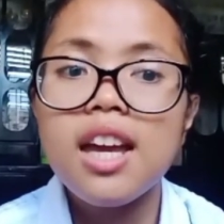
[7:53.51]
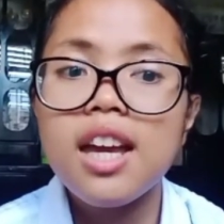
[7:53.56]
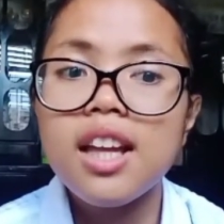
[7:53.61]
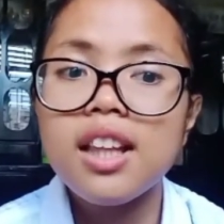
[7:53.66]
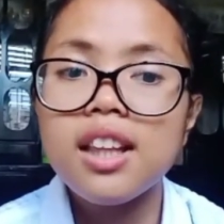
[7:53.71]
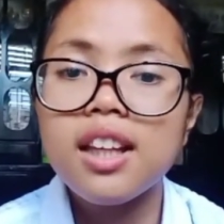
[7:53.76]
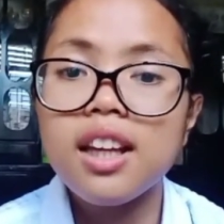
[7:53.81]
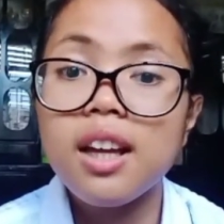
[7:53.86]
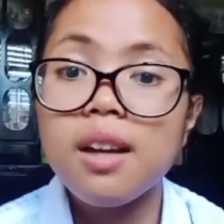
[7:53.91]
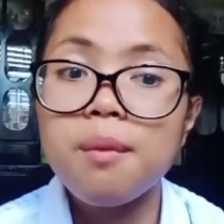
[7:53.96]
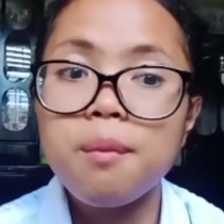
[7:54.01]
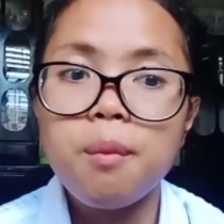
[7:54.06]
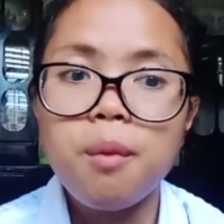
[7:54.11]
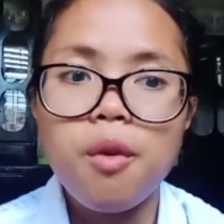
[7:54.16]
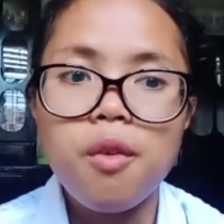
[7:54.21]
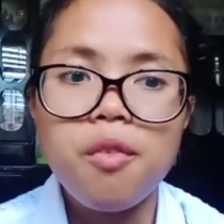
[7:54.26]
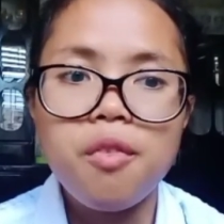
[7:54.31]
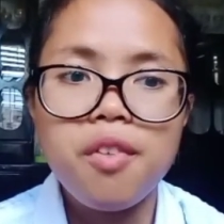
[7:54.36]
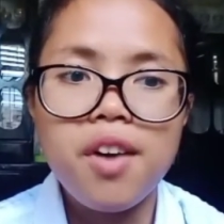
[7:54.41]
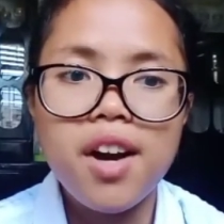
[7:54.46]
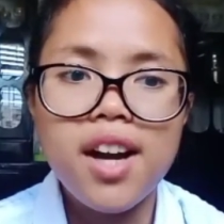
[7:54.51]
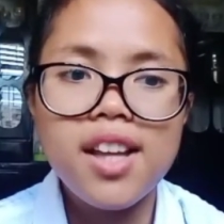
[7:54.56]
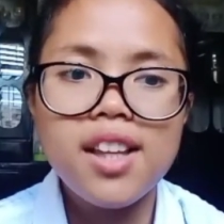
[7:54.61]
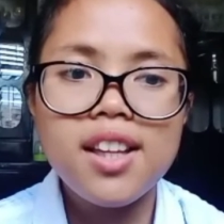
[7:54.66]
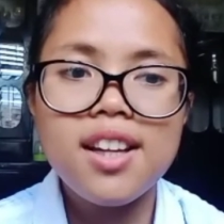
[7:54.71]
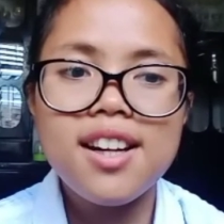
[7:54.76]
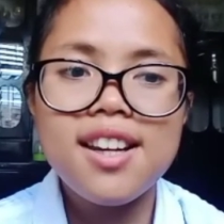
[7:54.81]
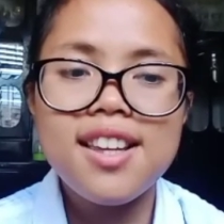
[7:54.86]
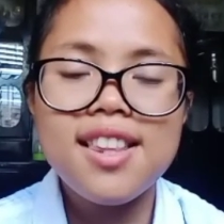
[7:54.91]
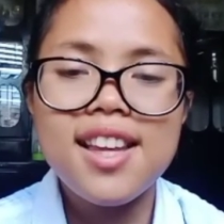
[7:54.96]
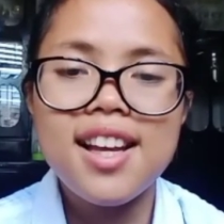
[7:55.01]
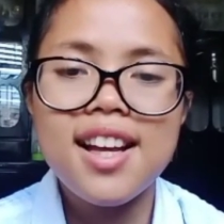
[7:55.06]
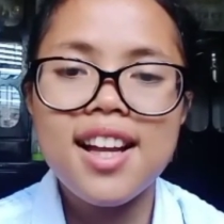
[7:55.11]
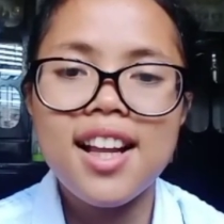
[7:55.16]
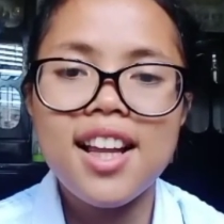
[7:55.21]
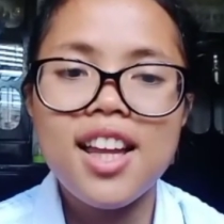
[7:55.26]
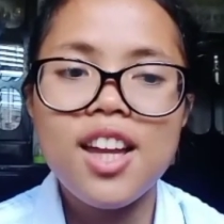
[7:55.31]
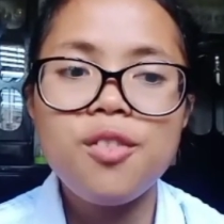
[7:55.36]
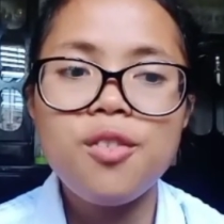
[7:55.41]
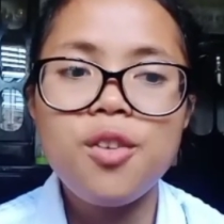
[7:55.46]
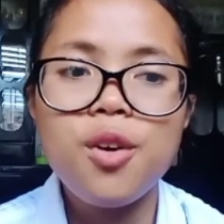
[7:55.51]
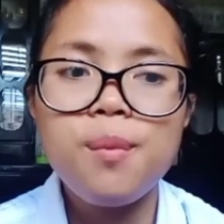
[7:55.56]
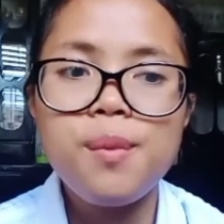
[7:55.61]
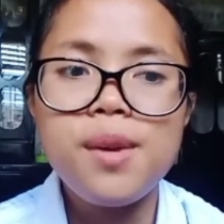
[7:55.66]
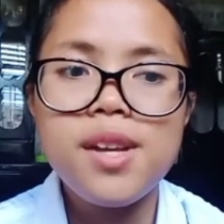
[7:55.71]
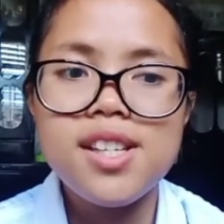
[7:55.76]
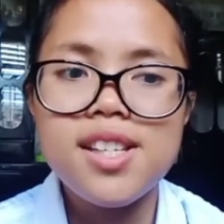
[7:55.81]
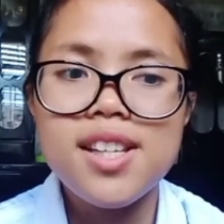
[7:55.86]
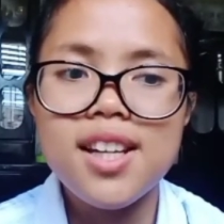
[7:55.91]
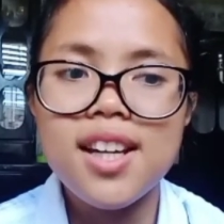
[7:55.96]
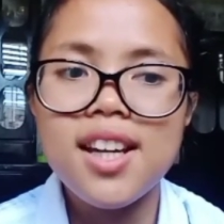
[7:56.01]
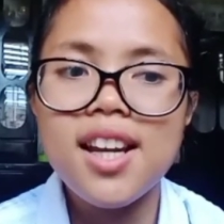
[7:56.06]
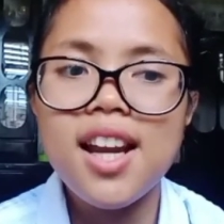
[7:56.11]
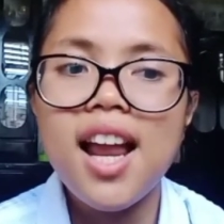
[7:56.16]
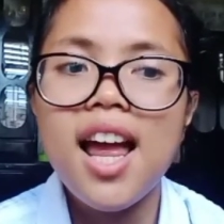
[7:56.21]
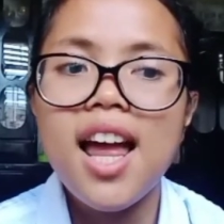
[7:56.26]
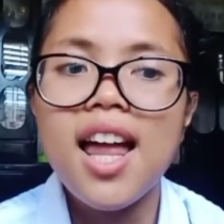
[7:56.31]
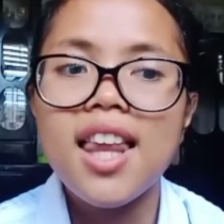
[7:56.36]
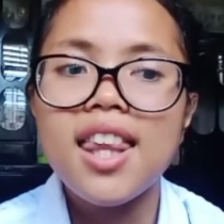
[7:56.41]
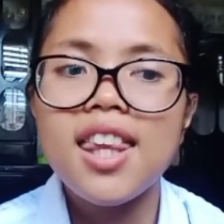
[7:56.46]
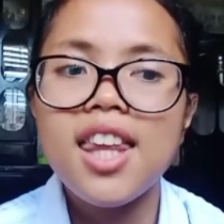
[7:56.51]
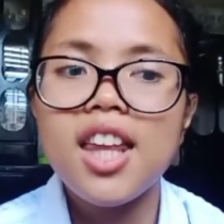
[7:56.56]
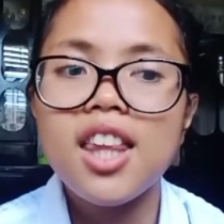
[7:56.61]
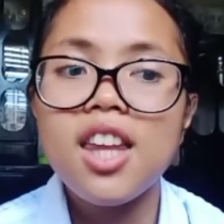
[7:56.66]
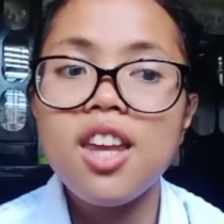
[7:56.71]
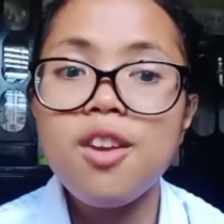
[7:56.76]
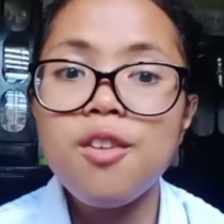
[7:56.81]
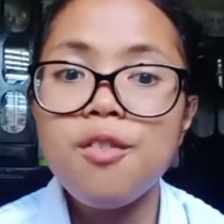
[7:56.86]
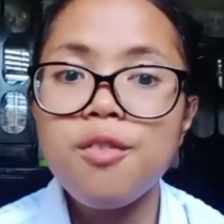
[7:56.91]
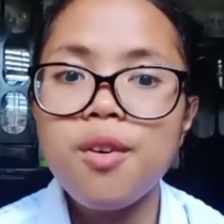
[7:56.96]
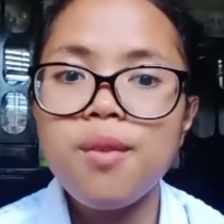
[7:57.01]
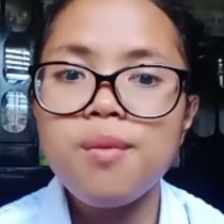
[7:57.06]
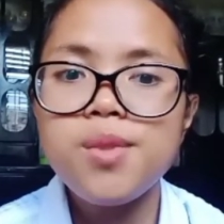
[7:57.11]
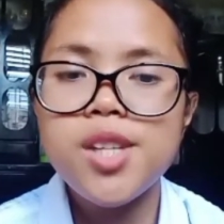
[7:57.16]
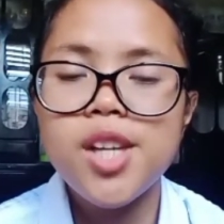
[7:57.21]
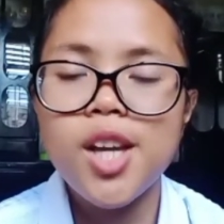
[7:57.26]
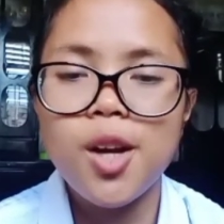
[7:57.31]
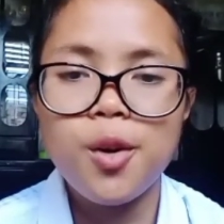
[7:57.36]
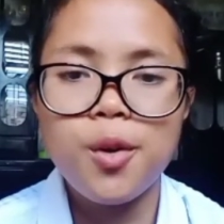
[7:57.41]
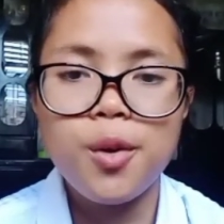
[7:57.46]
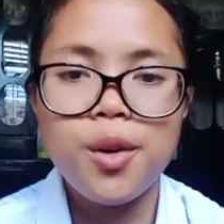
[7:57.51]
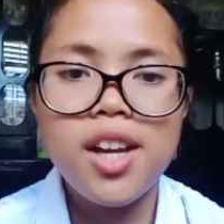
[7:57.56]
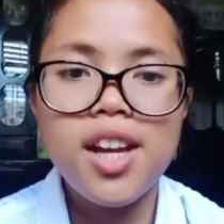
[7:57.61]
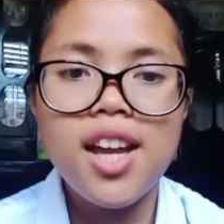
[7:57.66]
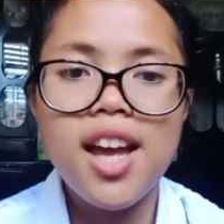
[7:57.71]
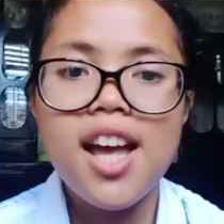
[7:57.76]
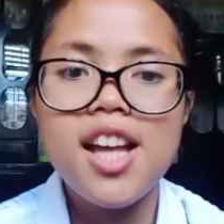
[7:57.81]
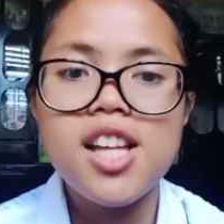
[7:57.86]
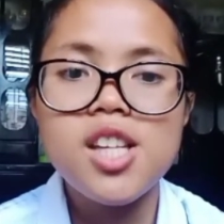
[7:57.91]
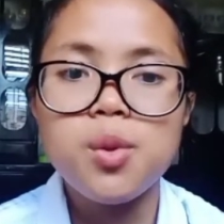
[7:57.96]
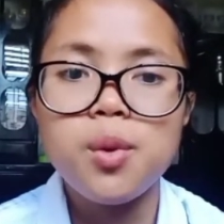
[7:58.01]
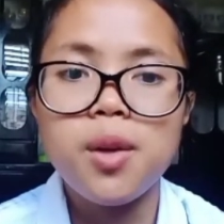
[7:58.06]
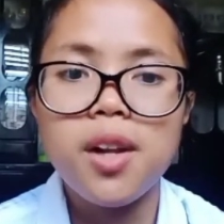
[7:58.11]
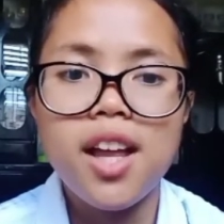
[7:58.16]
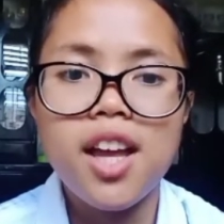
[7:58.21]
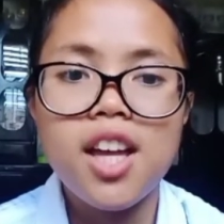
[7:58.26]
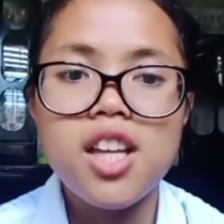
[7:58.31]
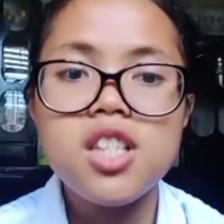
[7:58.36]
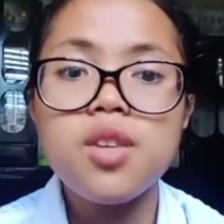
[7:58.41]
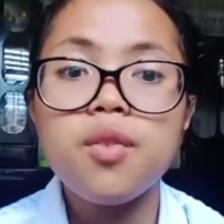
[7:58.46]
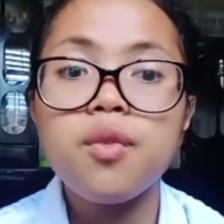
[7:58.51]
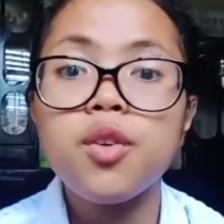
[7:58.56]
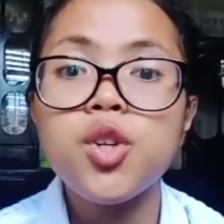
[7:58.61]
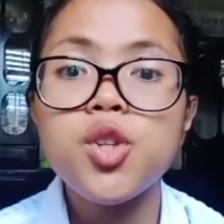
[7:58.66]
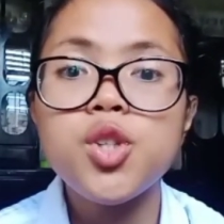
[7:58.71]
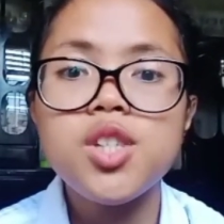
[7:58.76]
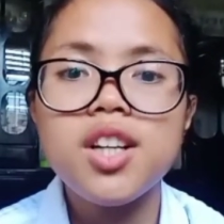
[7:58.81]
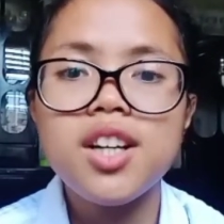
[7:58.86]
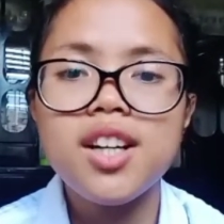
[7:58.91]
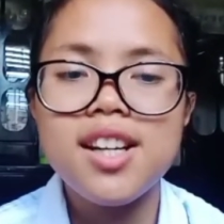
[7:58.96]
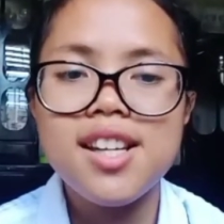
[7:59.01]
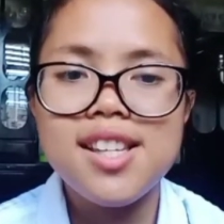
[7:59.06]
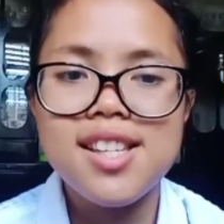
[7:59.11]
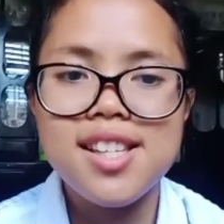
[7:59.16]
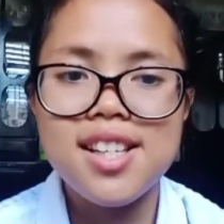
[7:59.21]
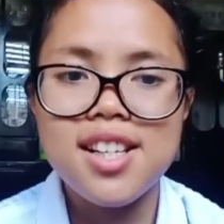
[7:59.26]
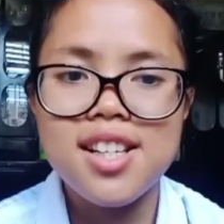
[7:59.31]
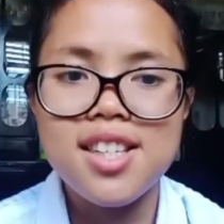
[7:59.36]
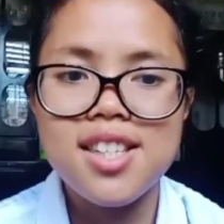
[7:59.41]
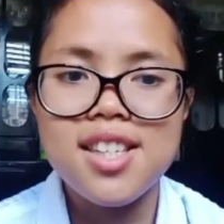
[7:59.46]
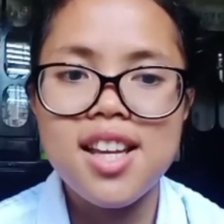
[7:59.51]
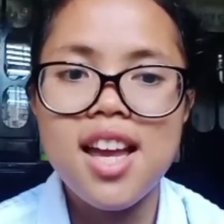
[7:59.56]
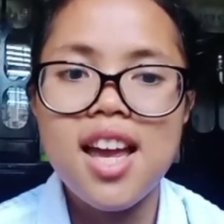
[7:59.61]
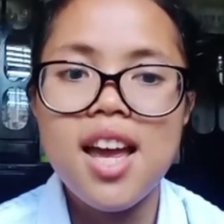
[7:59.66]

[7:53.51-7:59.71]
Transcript: it can provide critical information that inform theory as well as future research,